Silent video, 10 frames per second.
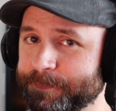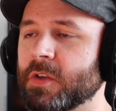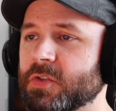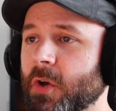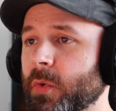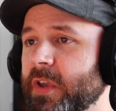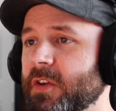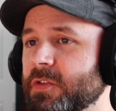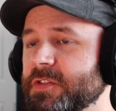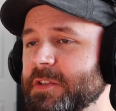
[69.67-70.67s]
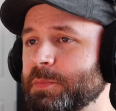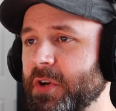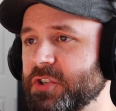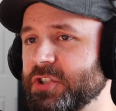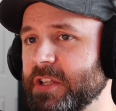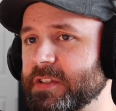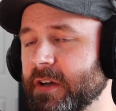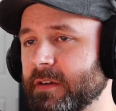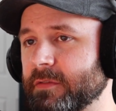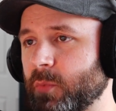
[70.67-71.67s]
So here's the spreadsheet
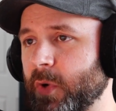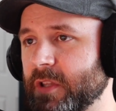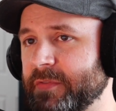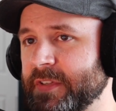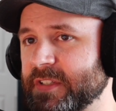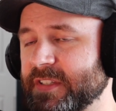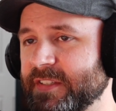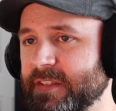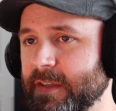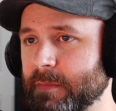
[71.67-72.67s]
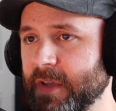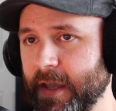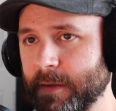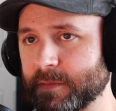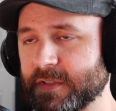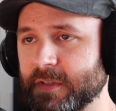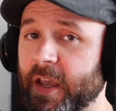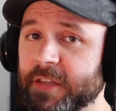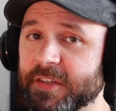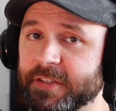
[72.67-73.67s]
of relevant Steam games. I
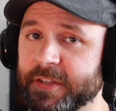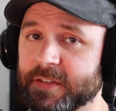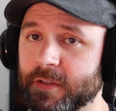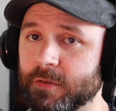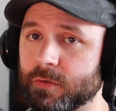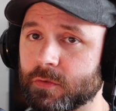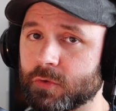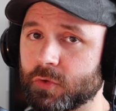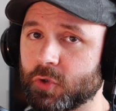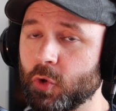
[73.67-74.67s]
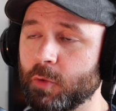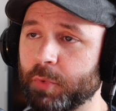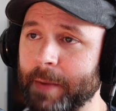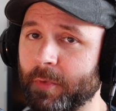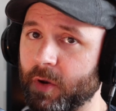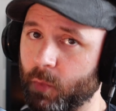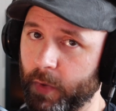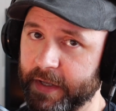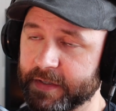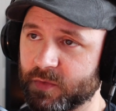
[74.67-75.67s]
got this list in 2 primary
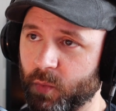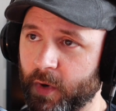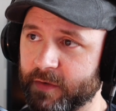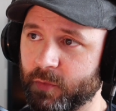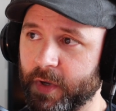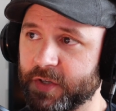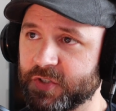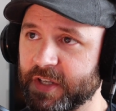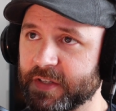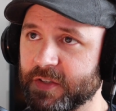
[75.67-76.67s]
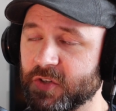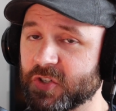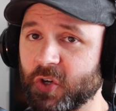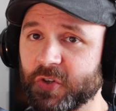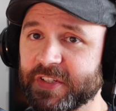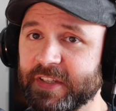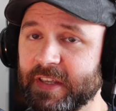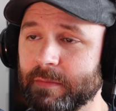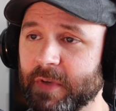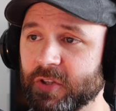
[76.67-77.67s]
ways, one of which is you just go to
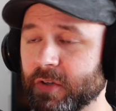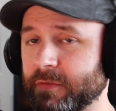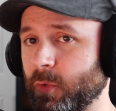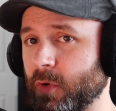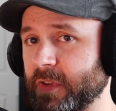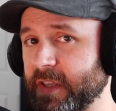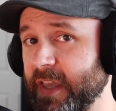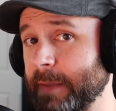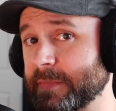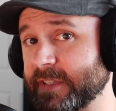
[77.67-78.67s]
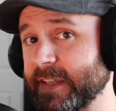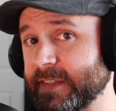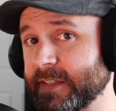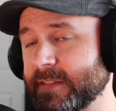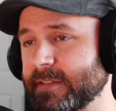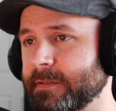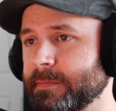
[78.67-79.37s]
Steam and look for the games like this.